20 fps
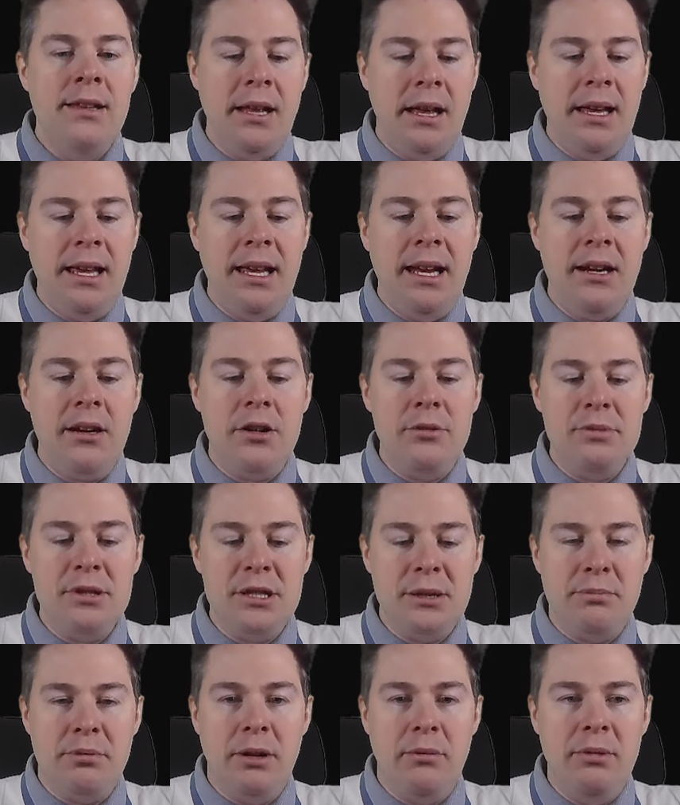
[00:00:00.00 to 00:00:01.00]
Here comes
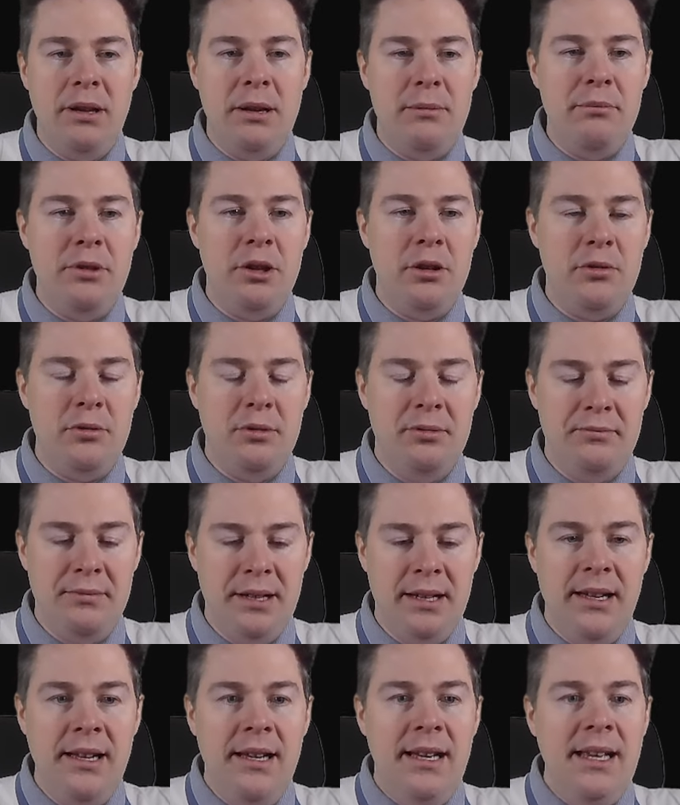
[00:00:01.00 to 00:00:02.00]
the problem, though.
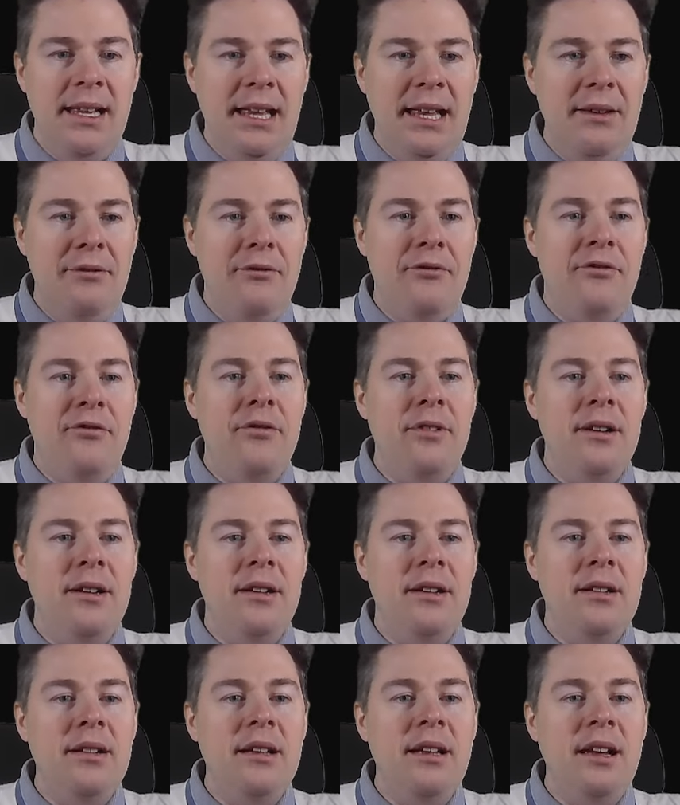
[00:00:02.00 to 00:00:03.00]
If
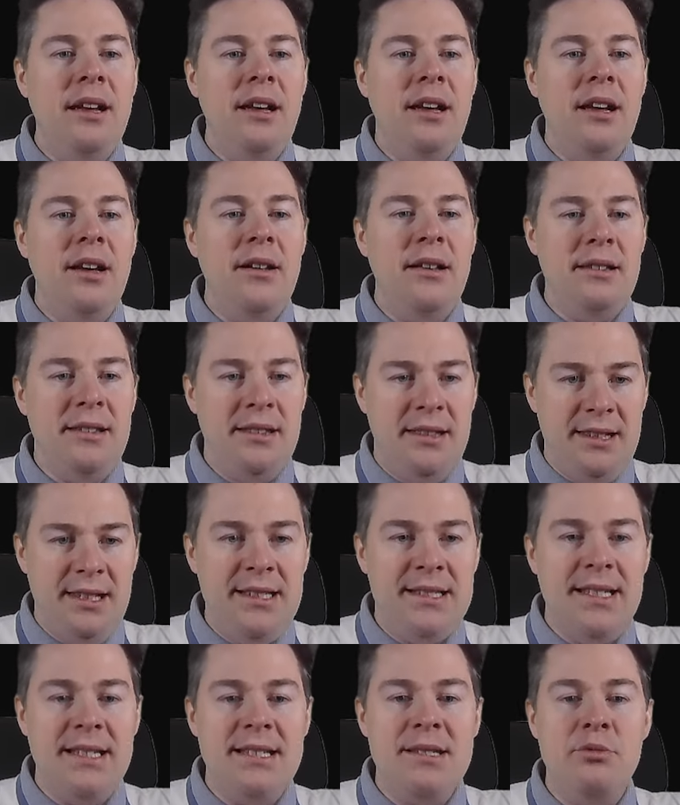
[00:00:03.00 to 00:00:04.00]

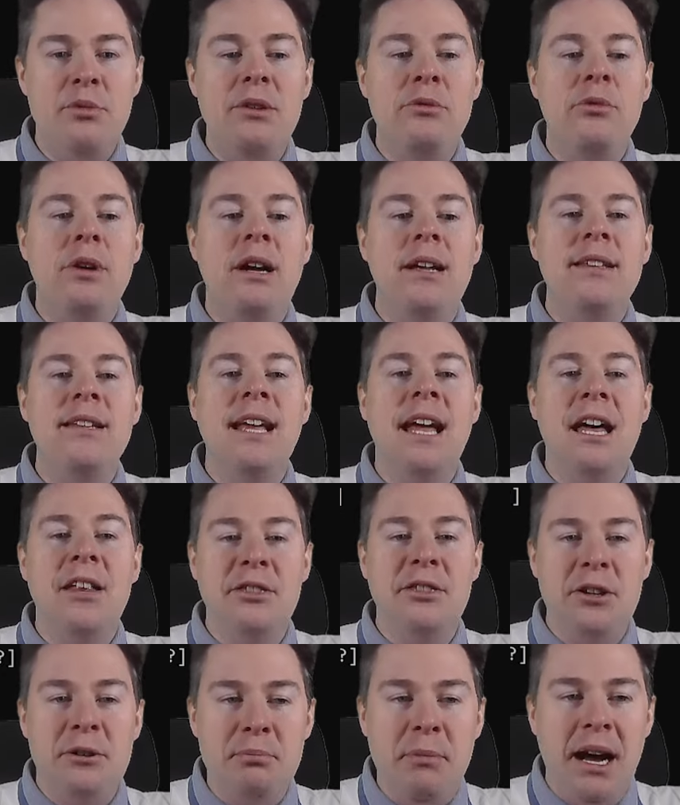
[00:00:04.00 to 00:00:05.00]
this is when running
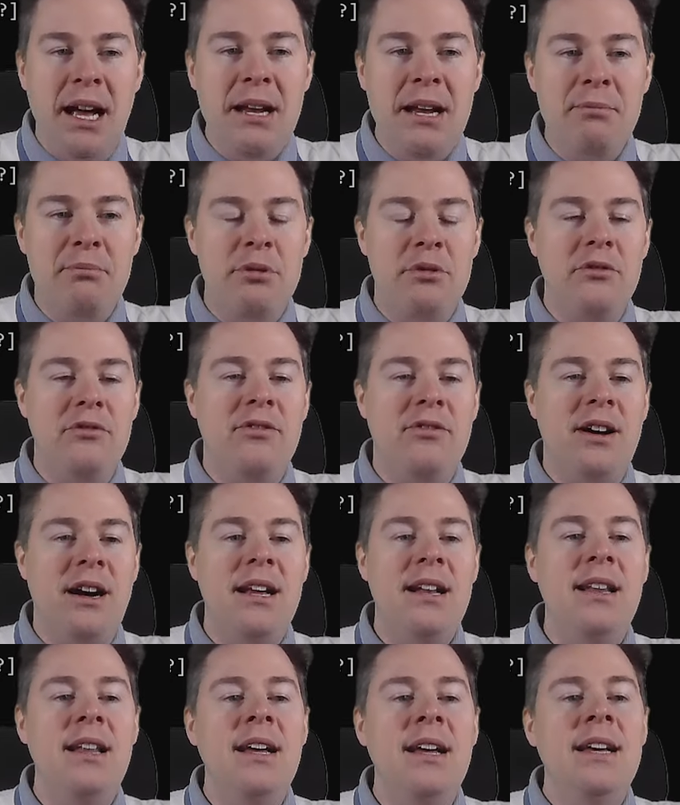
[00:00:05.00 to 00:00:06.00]
under my
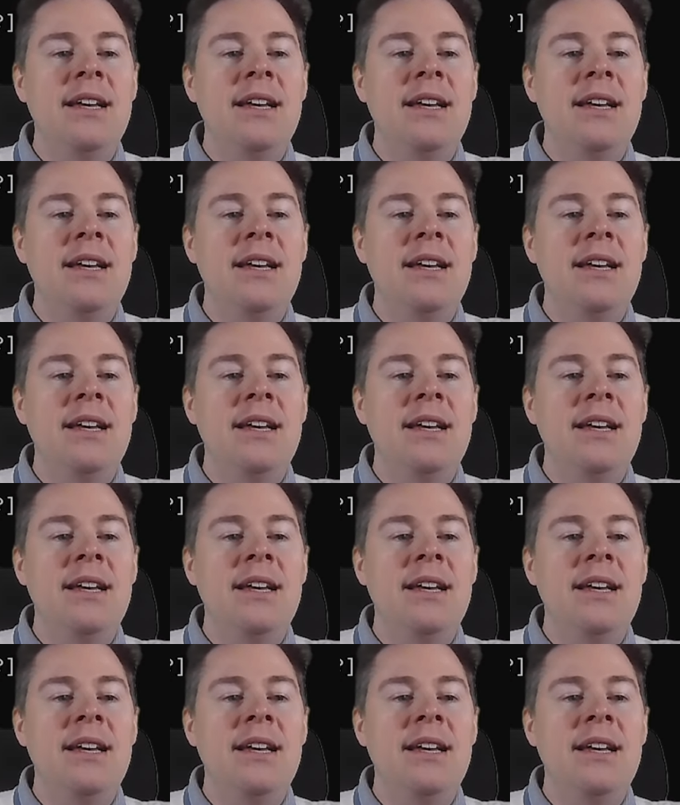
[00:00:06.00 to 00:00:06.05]
profile,